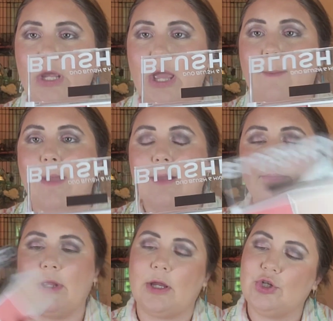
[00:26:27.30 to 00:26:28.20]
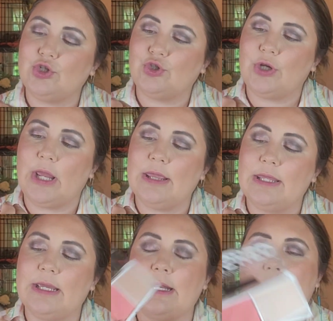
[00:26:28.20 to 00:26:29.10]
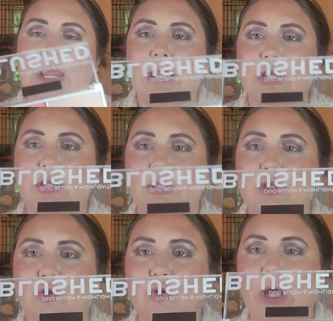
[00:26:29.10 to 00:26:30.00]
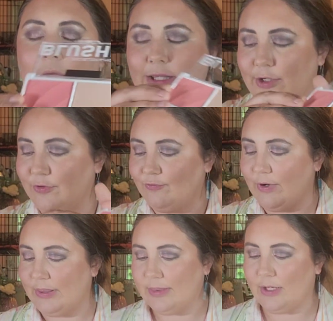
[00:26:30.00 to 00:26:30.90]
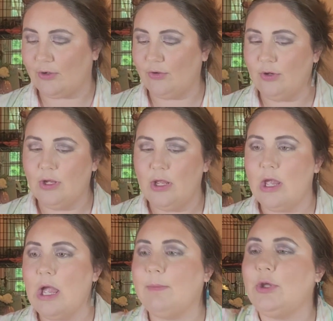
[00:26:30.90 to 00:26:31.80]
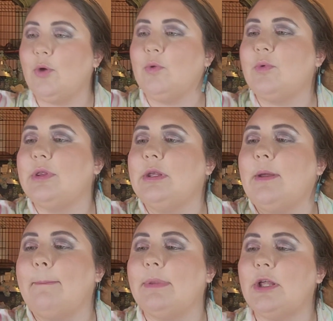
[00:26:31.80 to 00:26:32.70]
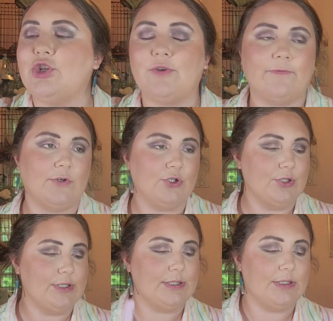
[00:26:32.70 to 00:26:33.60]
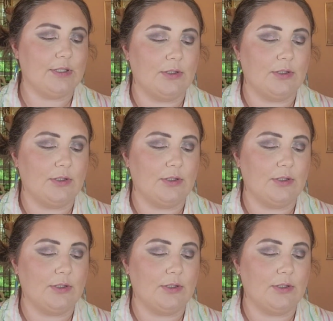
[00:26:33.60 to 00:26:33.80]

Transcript: a matte blush, and then a little highlighter right there. I'm gonna go in with the blush first.